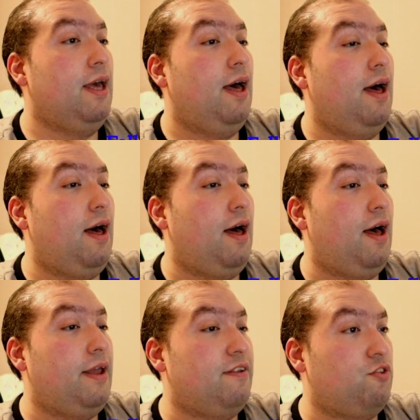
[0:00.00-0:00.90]

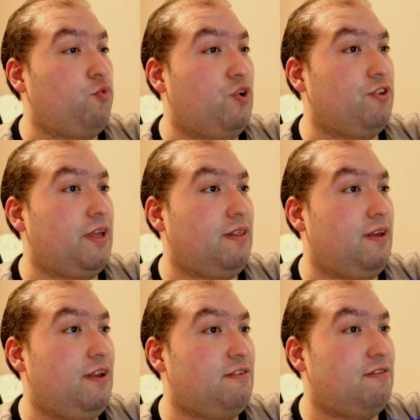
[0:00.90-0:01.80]
In a situation like
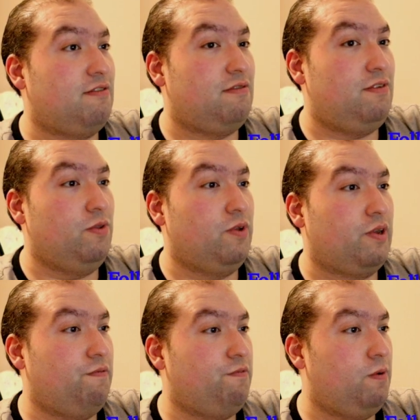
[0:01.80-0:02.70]
this, you're looking
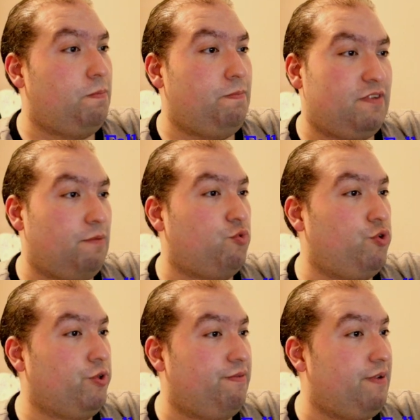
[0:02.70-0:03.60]
for something
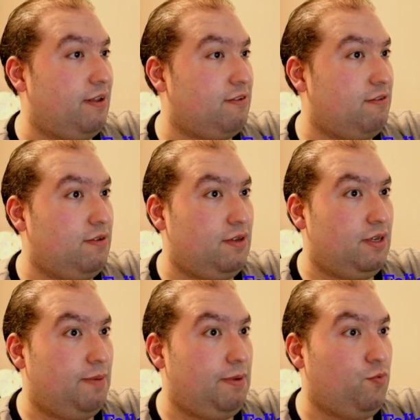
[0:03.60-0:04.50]
really fast. I
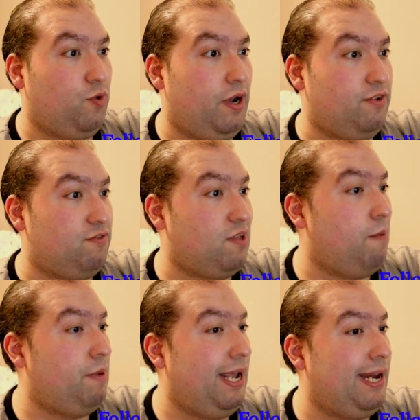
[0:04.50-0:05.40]
mean, white is
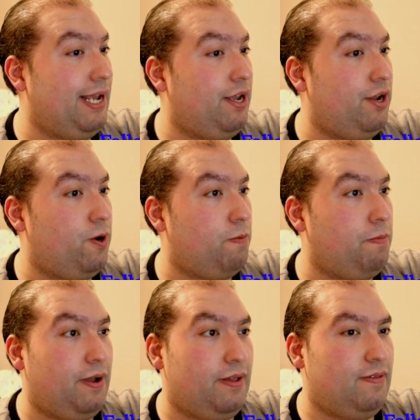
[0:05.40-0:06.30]
dominating here,
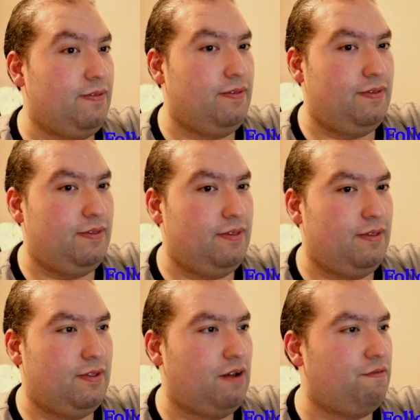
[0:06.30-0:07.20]
but
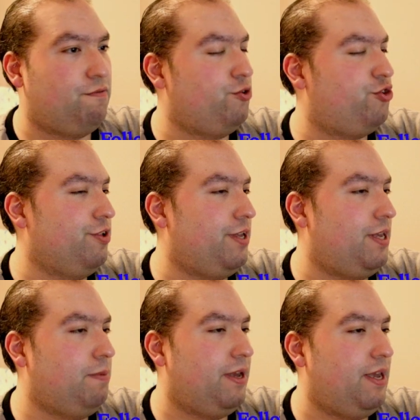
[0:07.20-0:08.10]
unfortunately,
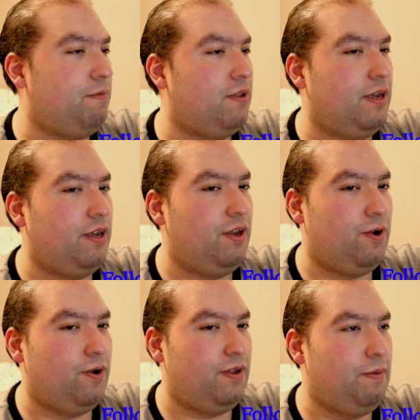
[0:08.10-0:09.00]
by him taking here,
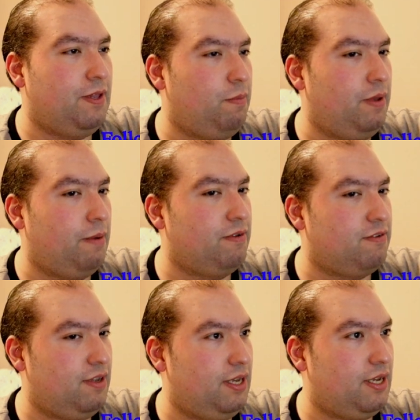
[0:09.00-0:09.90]
he made a big
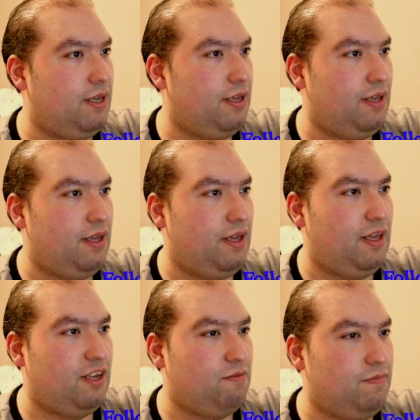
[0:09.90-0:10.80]
mistake.
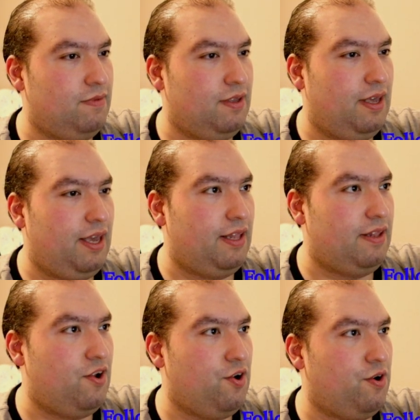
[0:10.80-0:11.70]
And
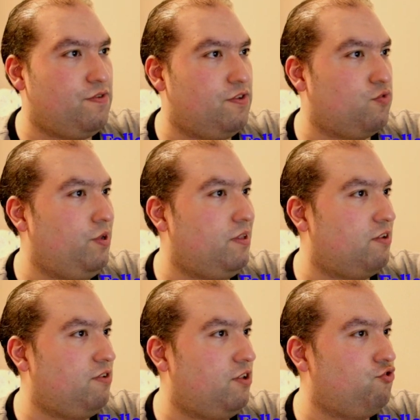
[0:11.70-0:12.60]
here, this queen takes
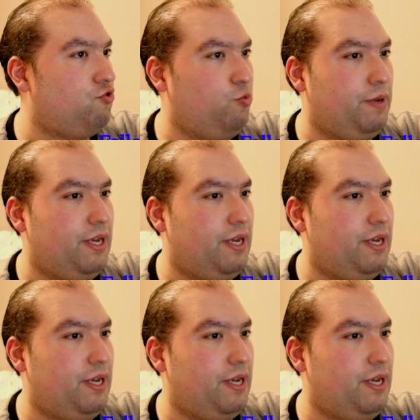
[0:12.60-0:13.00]
h2 mate.